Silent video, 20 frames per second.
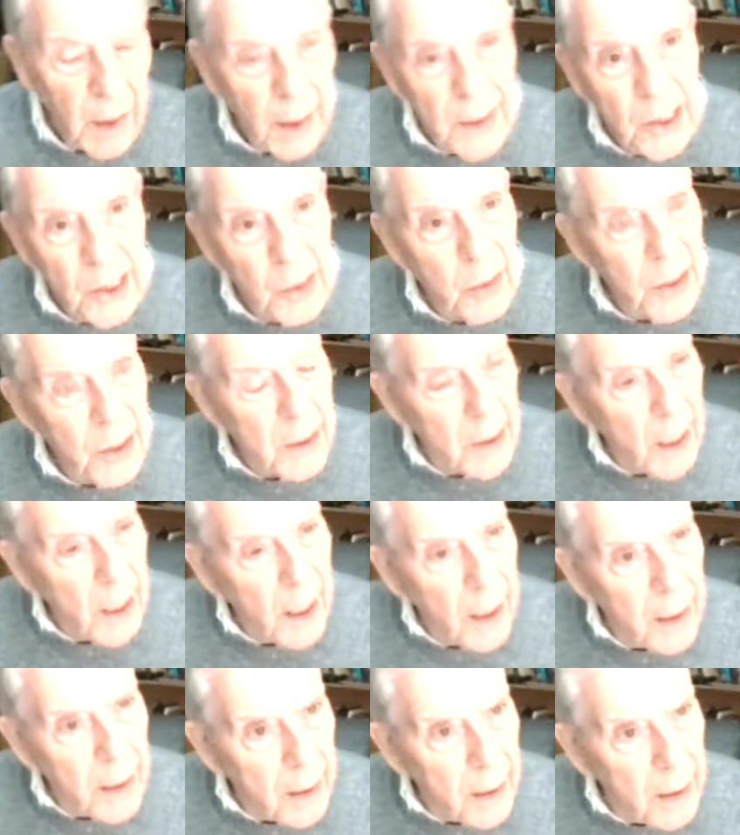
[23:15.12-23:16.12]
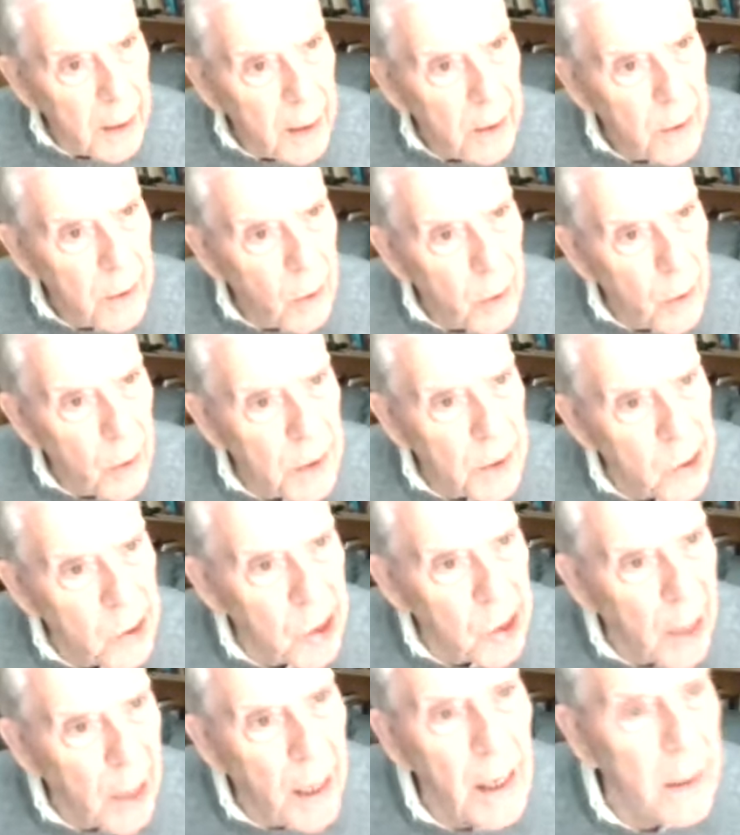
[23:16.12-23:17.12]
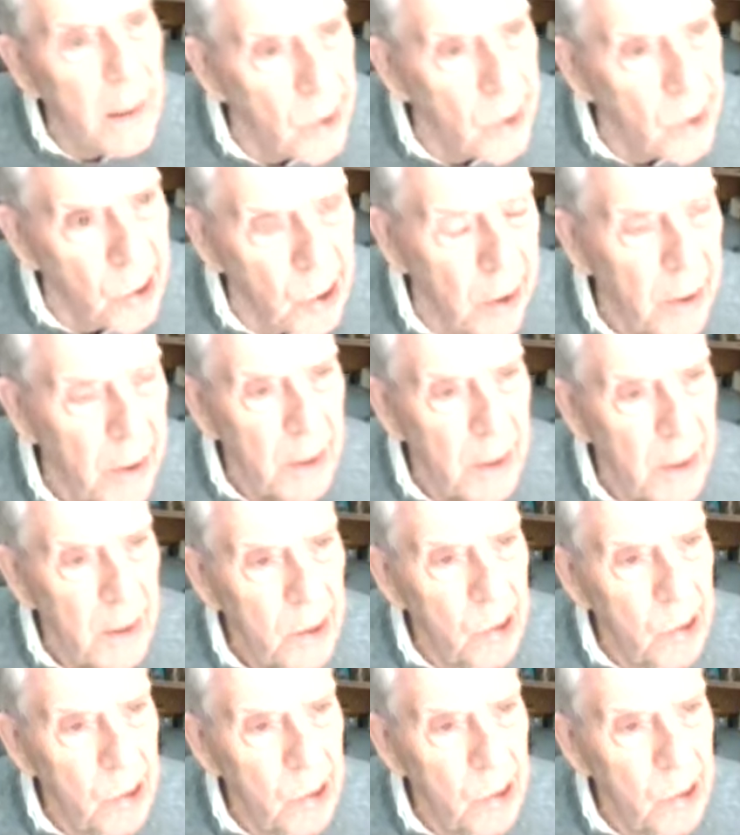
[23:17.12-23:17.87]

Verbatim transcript: That's what that Dorothy Sayers